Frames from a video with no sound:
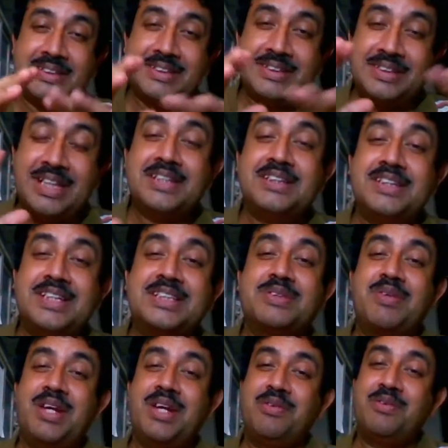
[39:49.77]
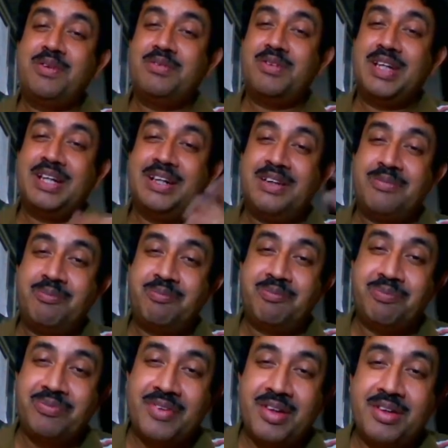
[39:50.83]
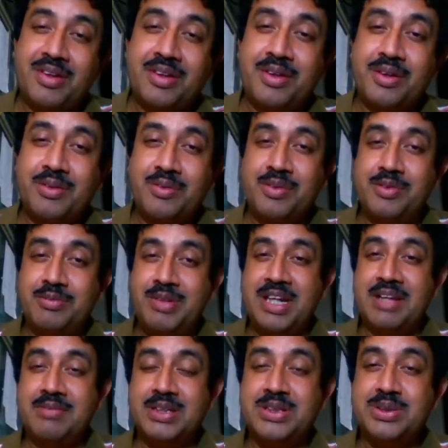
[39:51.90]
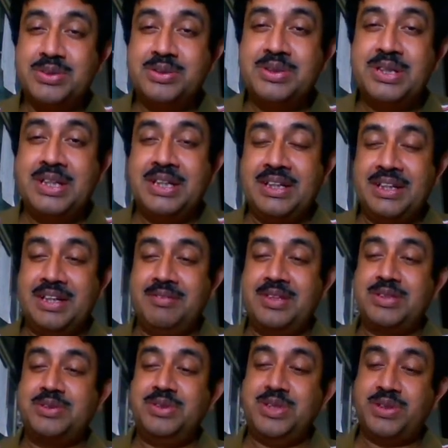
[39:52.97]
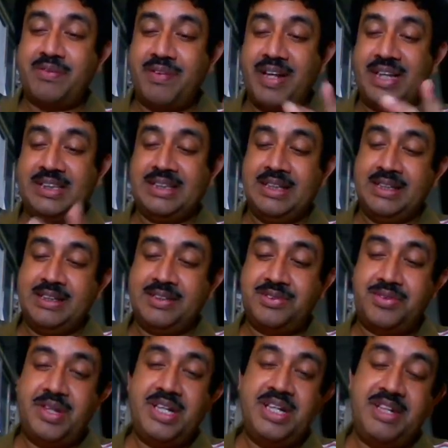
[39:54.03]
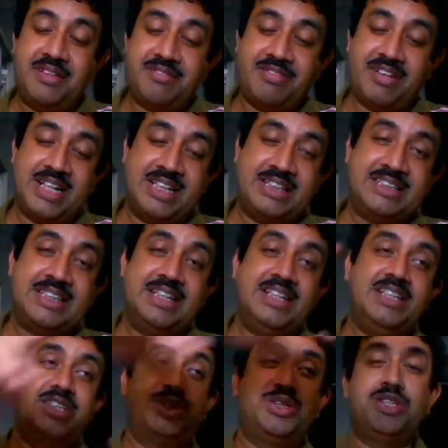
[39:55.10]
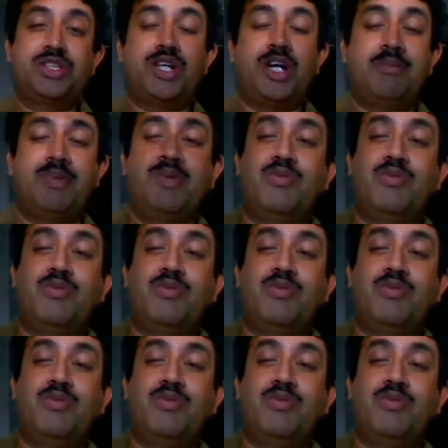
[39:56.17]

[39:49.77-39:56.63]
This way, we will we'll be able to generate three infinite cities to the top.